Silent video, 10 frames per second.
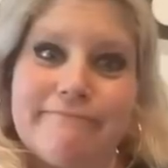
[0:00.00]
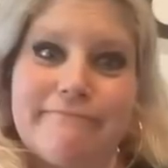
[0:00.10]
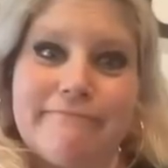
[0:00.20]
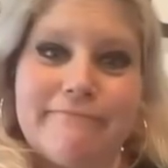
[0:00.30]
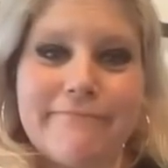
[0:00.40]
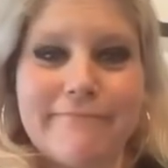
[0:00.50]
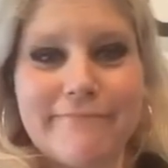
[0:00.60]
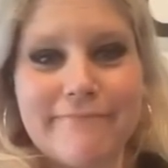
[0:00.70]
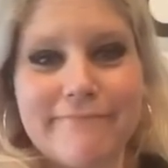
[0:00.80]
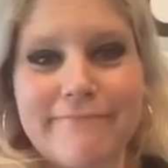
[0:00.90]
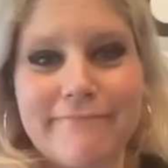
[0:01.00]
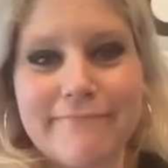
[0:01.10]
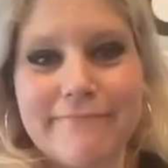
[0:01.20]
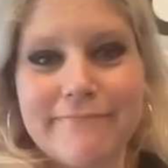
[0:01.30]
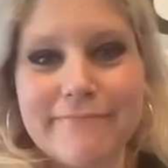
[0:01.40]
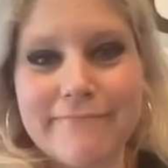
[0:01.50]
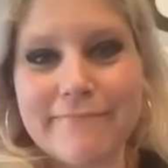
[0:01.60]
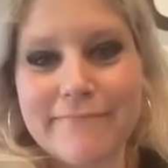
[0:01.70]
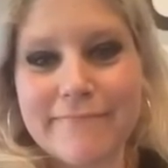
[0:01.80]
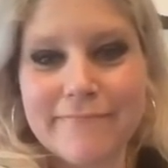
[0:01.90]

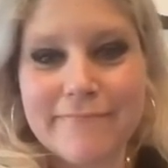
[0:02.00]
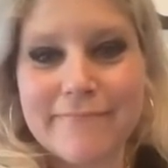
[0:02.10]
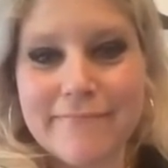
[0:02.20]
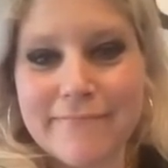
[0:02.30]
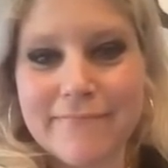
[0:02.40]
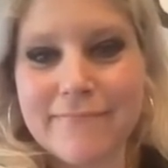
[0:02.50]
This person isn't speaking.